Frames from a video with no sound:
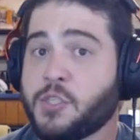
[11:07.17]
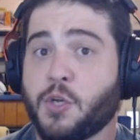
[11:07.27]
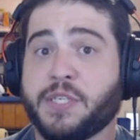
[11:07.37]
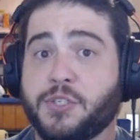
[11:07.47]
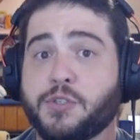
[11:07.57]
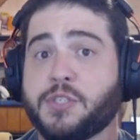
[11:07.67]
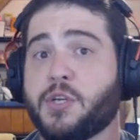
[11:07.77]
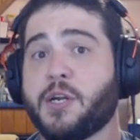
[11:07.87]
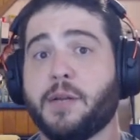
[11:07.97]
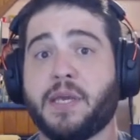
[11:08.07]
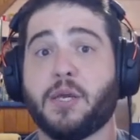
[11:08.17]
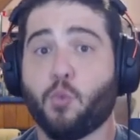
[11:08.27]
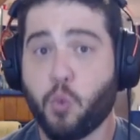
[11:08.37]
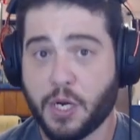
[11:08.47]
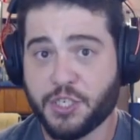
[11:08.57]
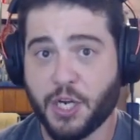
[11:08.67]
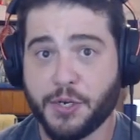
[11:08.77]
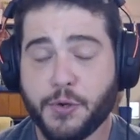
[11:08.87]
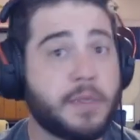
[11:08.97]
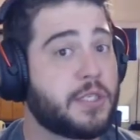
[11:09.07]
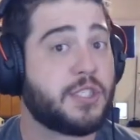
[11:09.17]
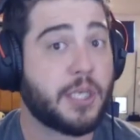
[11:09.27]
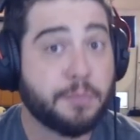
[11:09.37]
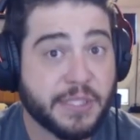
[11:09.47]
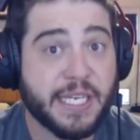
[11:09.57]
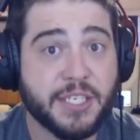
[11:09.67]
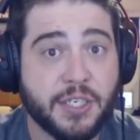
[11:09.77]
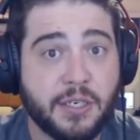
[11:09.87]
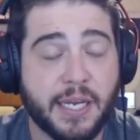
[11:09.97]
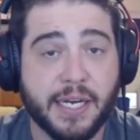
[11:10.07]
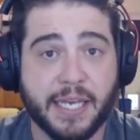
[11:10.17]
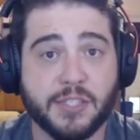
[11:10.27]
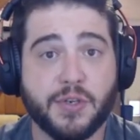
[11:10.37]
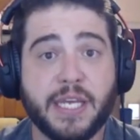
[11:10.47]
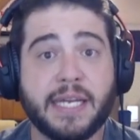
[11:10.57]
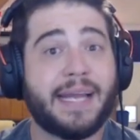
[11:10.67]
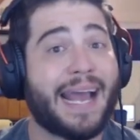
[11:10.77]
So his uses are going to be one-shot nuke, some protection in case you need it,